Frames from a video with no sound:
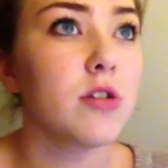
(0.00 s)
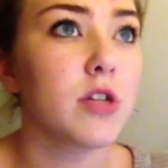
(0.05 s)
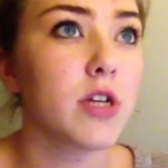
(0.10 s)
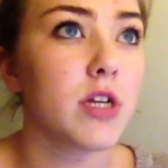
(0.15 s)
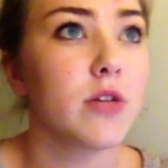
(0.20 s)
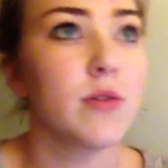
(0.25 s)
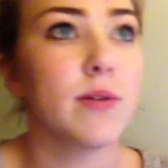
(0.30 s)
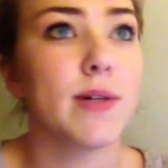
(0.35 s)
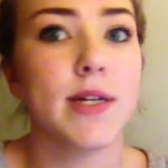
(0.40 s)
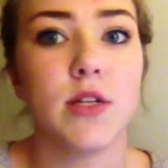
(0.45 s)

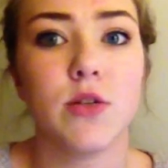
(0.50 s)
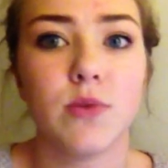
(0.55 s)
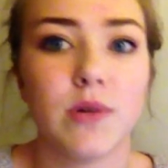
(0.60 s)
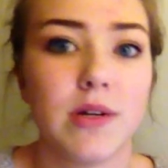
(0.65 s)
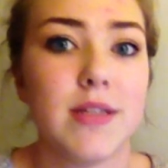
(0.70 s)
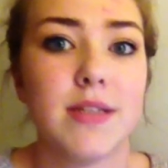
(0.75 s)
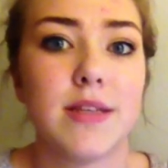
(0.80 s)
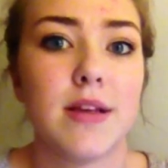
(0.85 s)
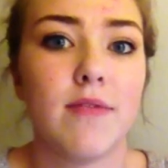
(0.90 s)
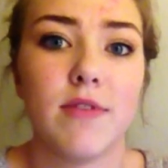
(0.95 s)
January
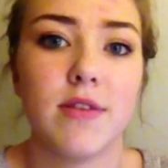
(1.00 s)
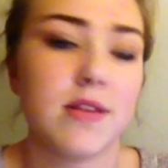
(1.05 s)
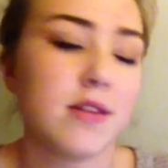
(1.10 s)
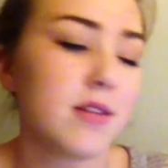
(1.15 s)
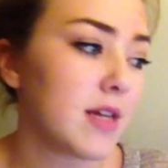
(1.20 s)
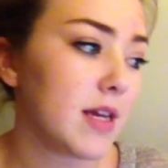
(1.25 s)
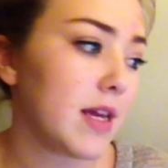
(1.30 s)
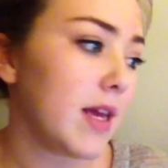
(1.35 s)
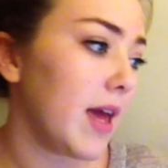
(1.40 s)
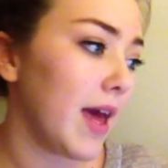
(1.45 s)

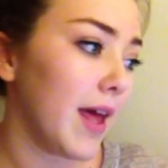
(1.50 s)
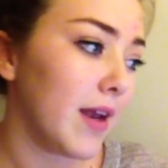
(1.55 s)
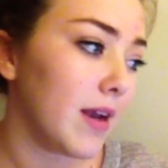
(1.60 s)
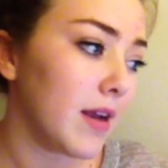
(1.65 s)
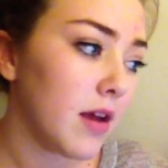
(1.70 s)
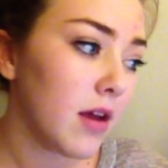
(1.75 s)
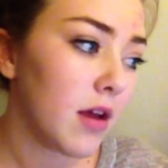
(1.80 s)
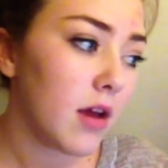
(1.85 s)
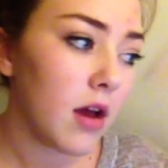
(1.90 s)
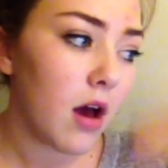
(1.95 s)
27th to get
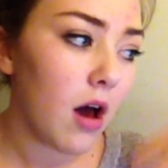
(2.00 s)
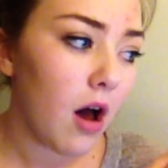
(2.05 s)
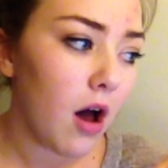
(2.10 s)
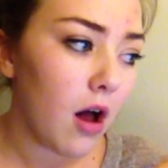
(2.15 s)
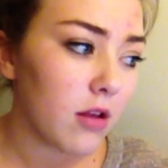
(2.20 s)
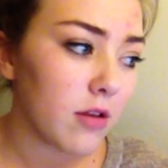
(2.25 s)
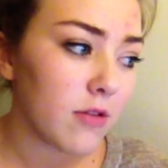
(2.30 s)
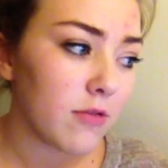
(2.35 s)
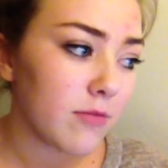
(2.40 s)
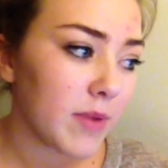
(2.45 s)

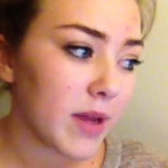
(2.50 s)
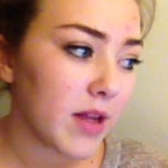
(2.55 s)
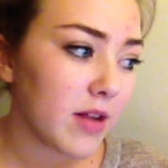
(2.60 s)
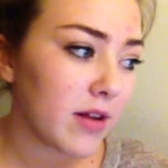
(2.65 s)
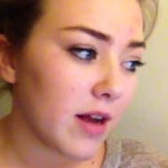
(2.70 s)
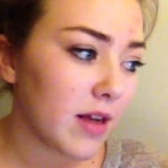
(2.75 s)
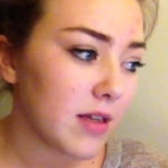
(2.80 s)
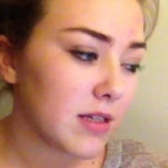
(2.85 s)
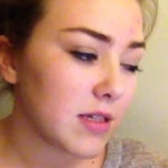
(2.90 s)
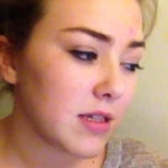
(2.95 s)
all of my
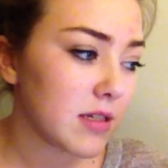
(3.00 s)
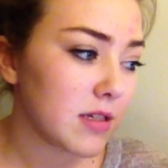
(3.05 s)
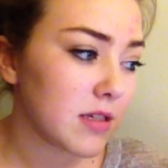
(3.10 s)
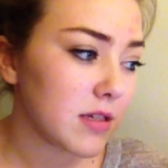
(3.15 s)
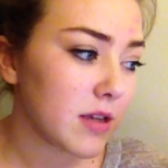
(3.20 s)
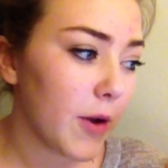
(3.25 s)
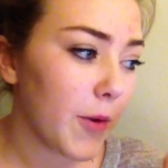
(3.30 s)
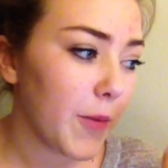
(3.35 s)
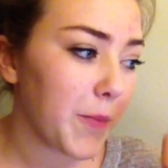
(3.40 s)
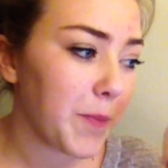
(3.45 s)
classes. So,